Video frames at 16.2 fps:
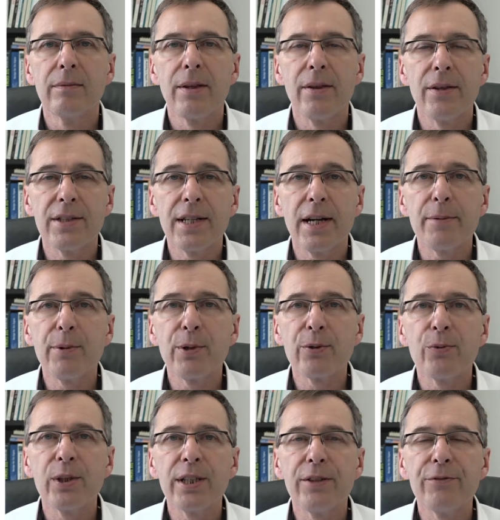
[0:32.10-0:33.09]
The
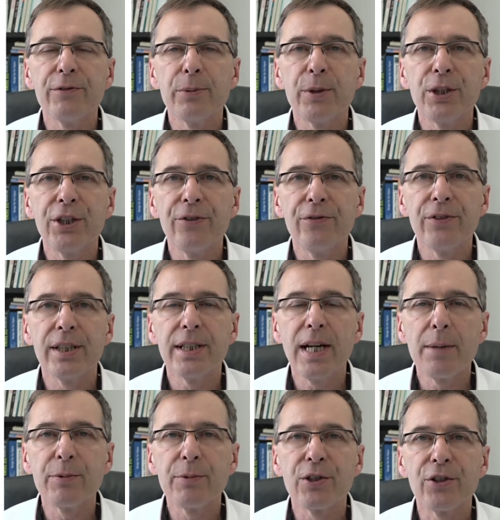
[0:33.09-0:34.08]
SIPOC would have to be shifted
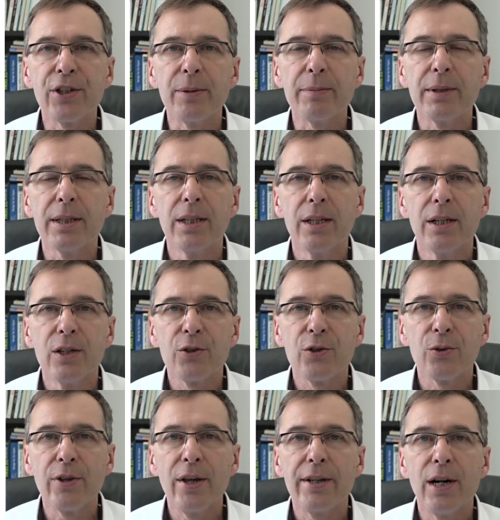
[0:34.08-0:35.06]
upstream
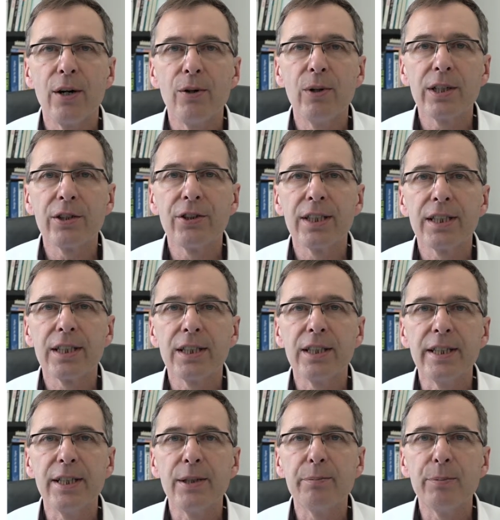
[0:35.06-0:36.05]
so that our critical
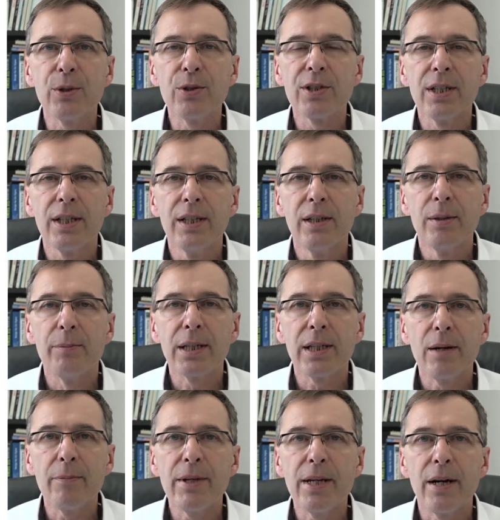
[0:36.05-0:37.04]
inputs
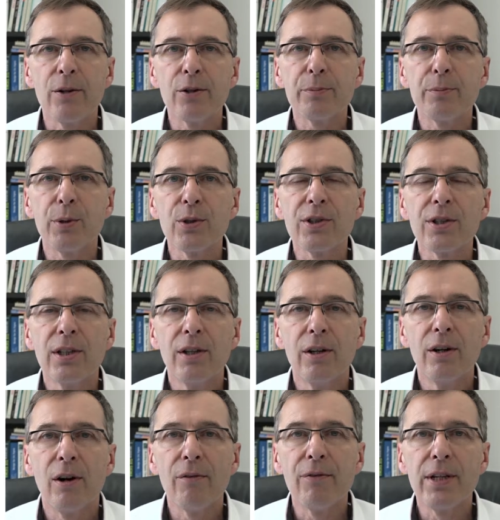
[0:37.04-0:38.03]
become the outputs
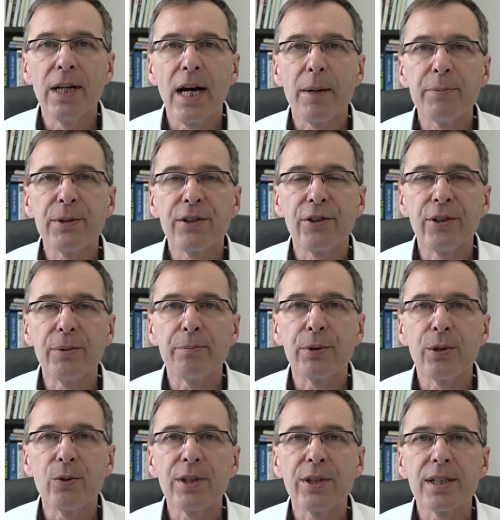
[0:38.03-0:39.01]
of the upstream
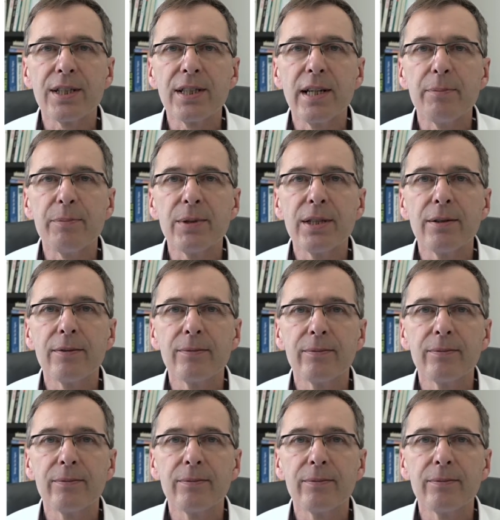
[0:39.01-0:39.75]
process steps.